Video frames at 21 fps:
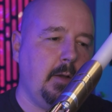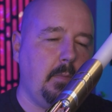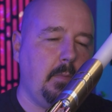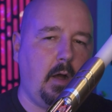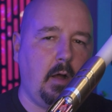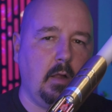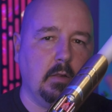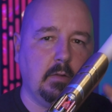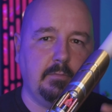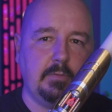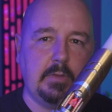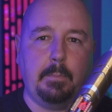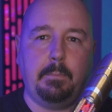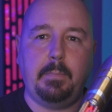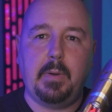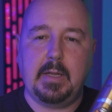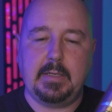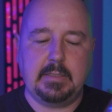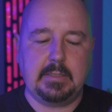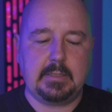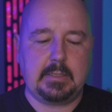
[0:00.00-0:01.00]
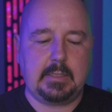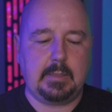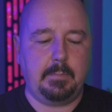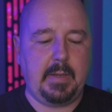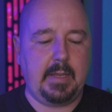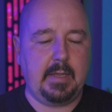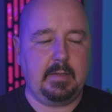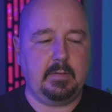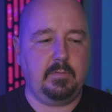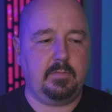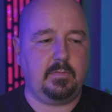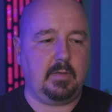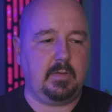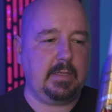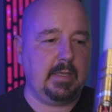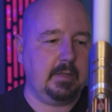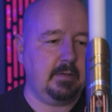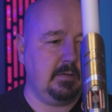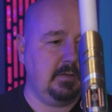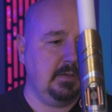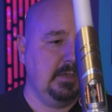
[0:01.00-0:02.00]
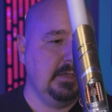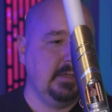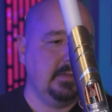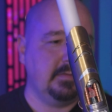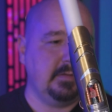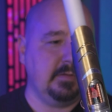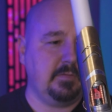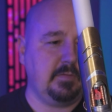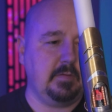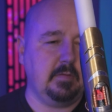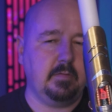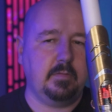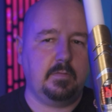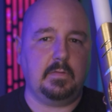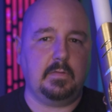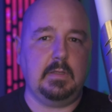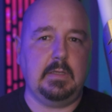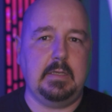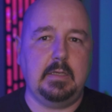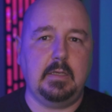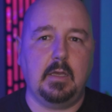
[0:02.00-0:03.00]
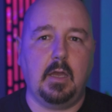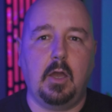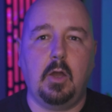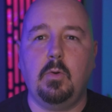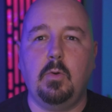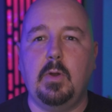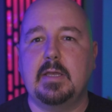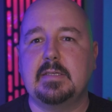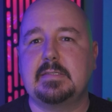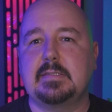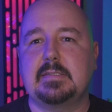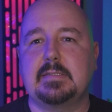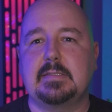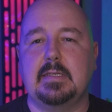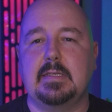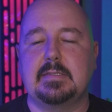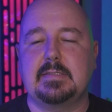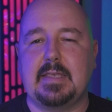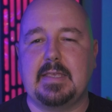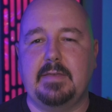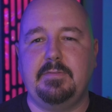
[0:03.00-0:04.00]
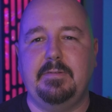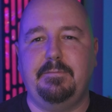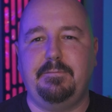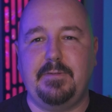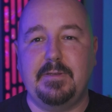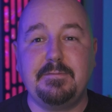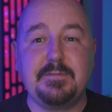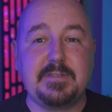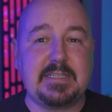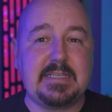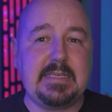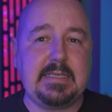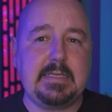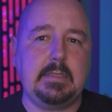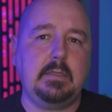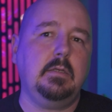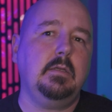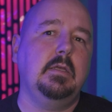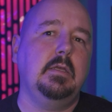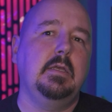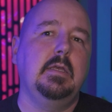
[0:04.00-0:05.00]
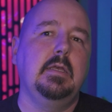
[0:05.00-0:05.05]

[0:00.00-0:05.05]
All of the button commands. Again, this is the OS 715